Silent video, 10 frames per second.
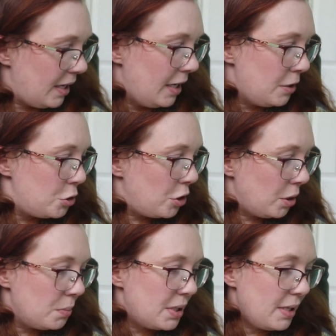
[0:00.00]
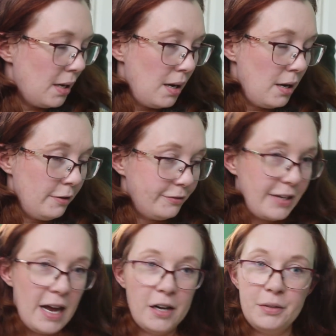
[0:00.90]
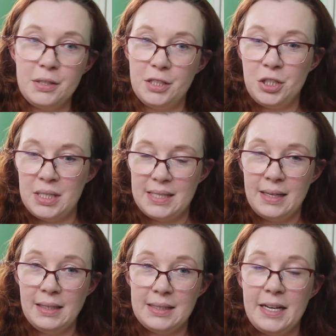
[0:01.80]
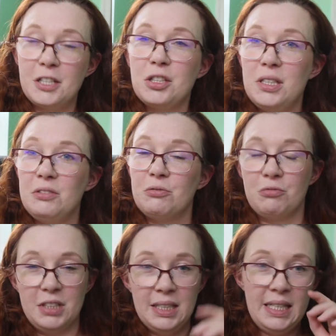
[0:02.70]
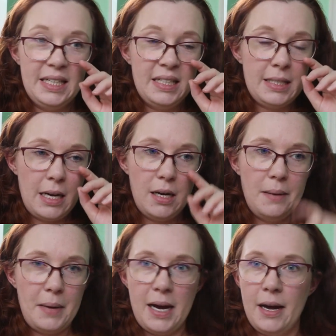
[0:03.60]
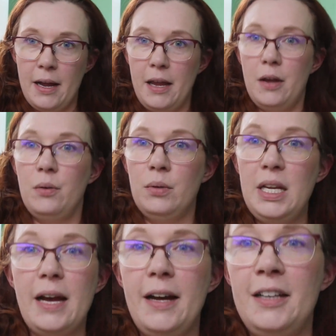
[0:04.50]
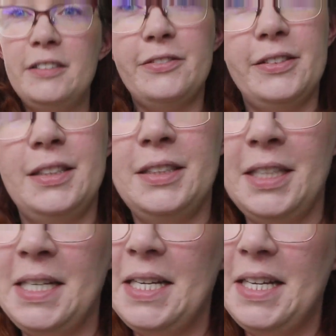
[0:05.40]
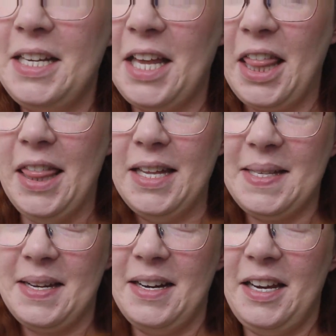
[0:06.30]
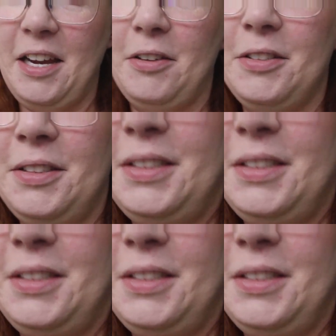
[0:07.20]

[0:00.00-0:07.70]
in terms of acquisitions, that is actually really it. I only have this guy here.